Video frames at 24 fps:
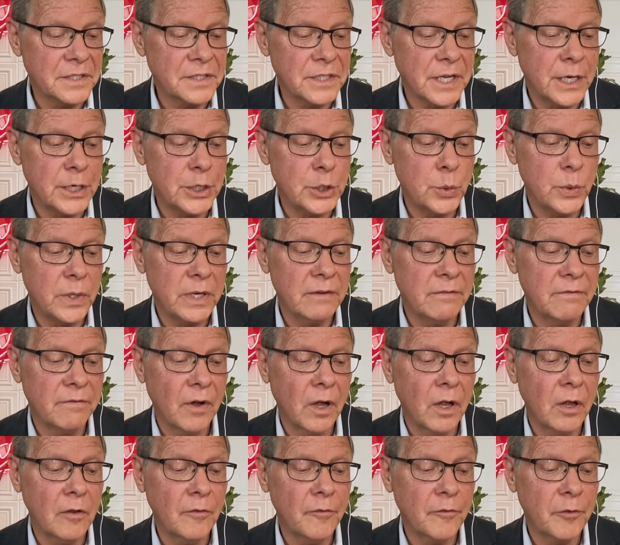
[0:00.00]
and you
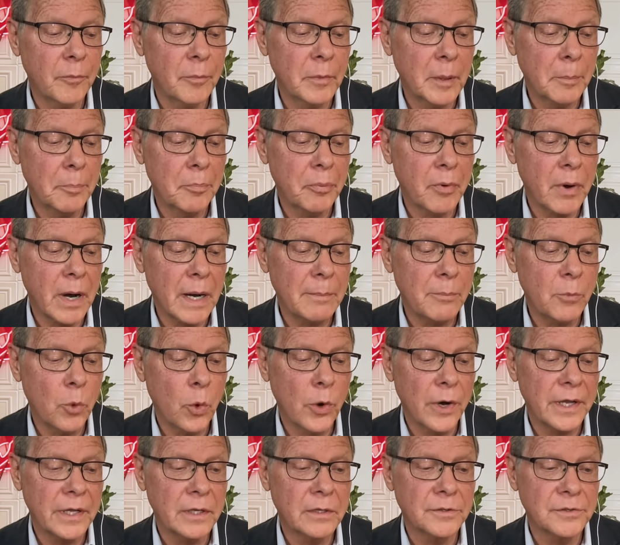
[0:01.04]
evolve from the
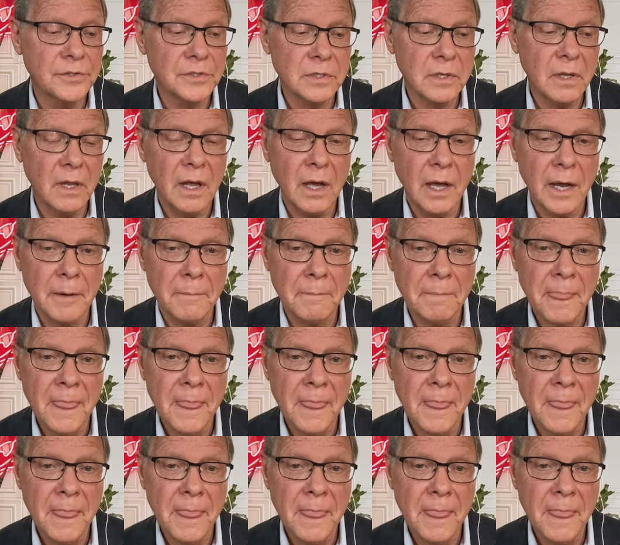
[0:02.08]
primordial slime.